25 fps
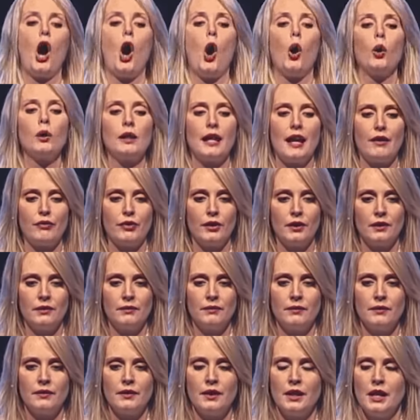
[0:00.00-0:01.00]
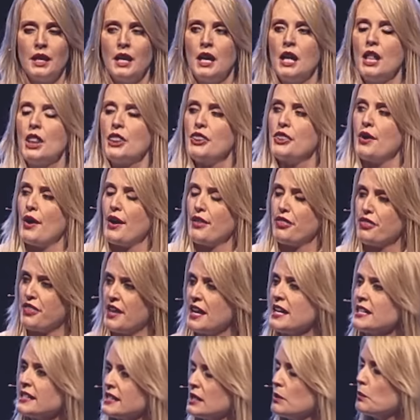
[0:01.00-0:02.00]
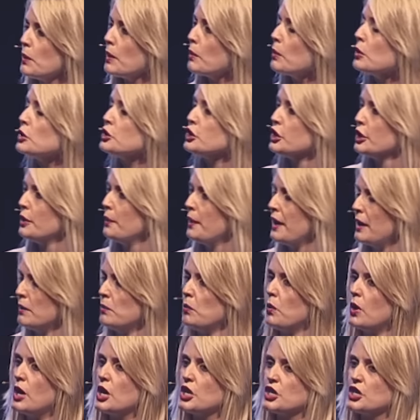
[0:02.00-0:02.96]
whole level. There are things that we will do in